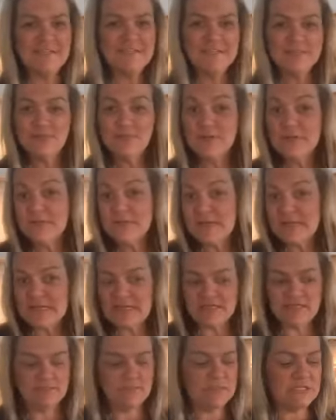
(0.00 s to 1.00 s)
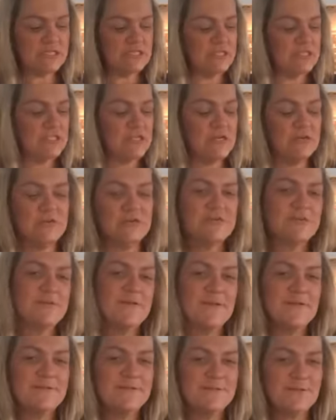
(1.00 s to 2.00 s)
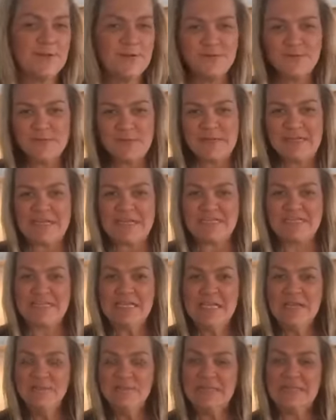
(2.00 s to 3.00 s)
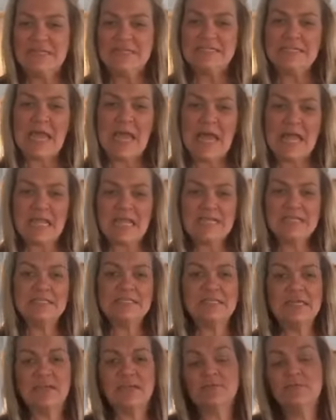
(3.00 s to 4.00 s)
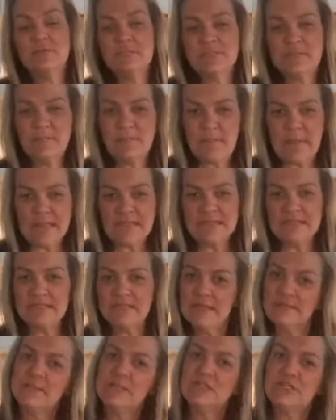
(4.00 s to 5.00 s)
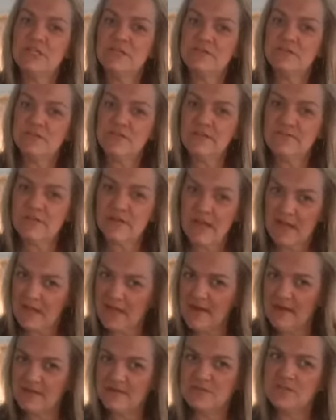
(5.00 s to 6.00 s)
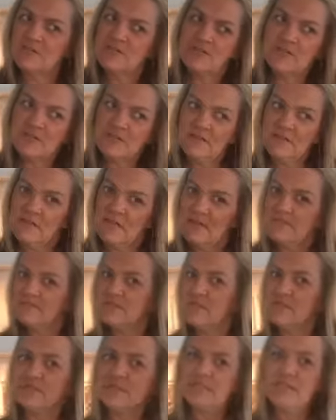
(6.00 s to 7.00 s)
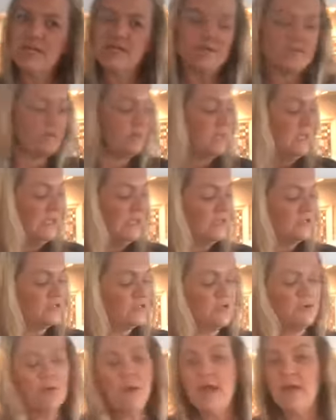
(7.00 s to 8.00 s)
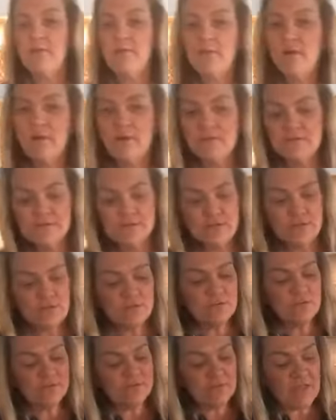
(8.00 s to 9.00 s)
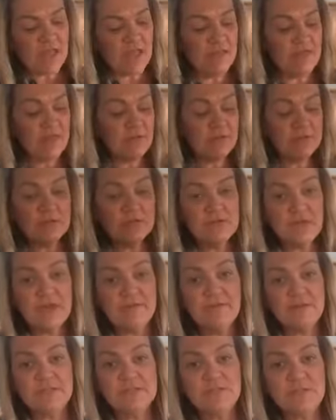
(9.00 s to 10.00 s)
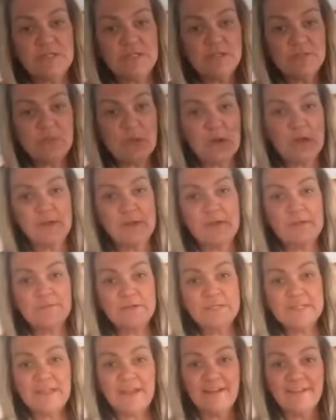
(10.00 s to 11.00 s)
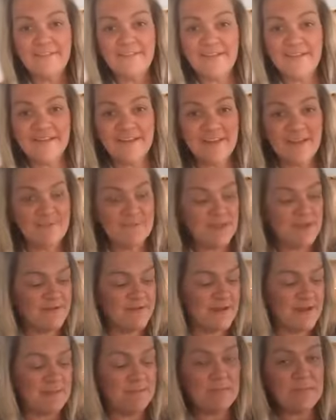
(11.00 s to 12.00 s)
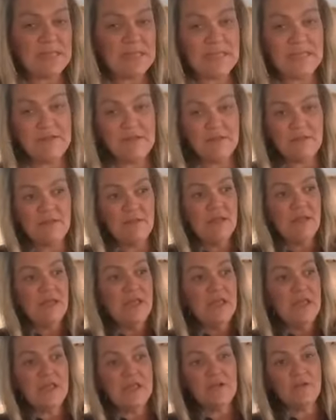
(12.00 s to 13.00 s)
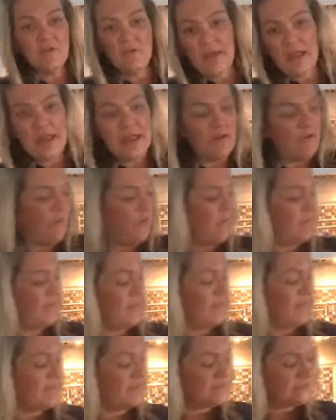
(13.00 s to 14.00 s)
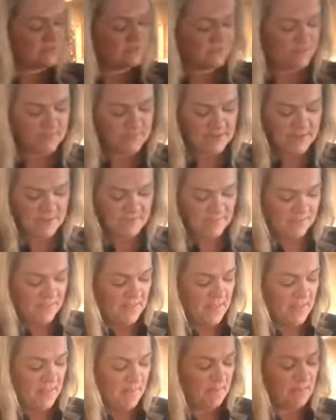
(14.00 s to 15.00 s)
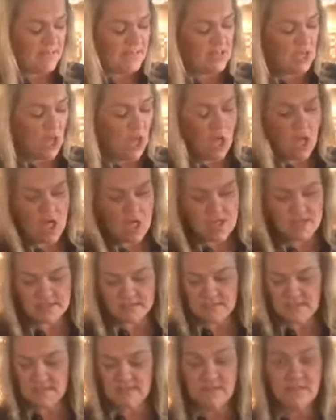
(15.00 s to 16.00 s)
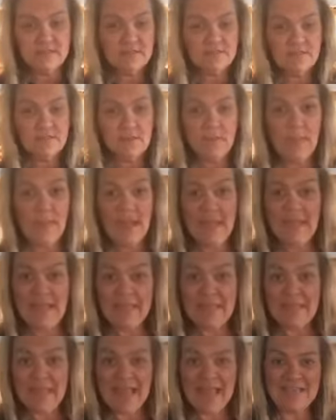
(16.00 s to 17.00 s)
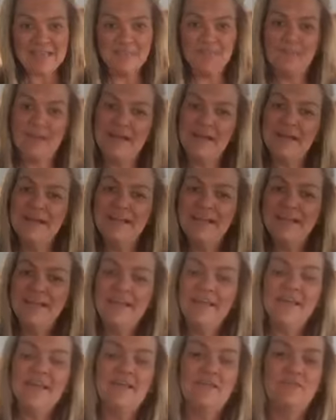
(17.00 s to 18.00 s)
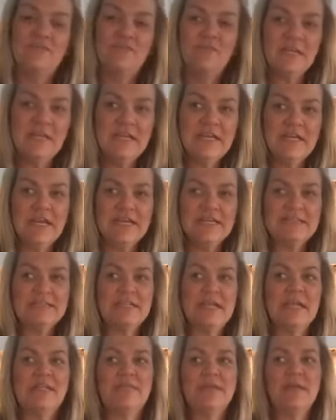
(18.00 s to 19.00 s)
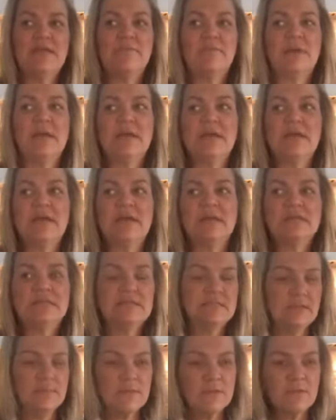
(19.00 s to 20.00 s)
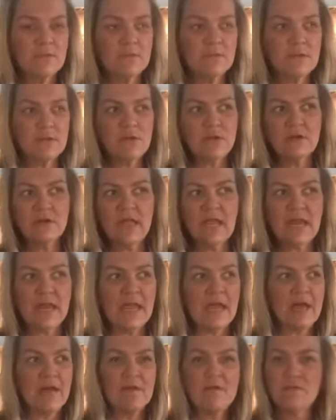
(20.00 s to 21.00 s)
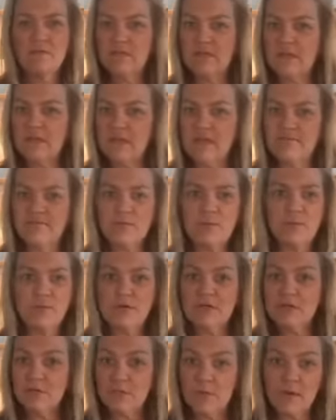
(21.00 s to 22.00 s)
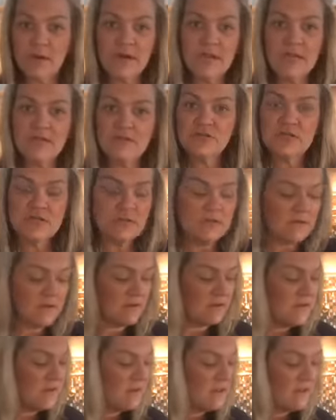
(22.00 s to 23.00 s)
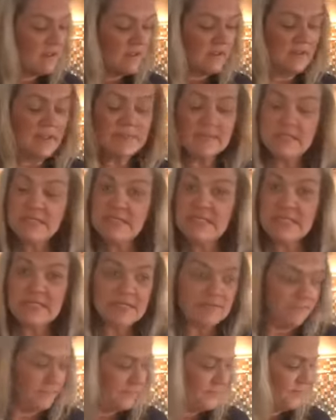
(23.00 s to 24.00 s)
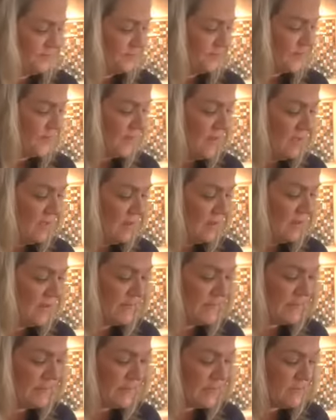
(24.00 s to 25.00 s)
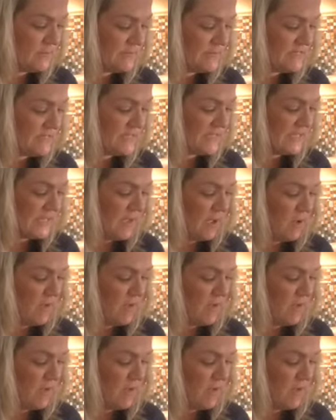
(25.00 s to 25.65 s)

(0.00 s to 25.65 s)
She's really my cousin, but she's younger, so I always called her my niece. My niece Allie said it was the best limoncello she ever had, and she loves limoncello. So I think we'll do that recipe tomorrow. I wish Caroline could come here and peel and grate all the lemons for me, because it's a real pain in the ass, but it's really nice. And then by summer, when we all get out, we can have a porch party drink our lemon tea, lemon bourbon tea.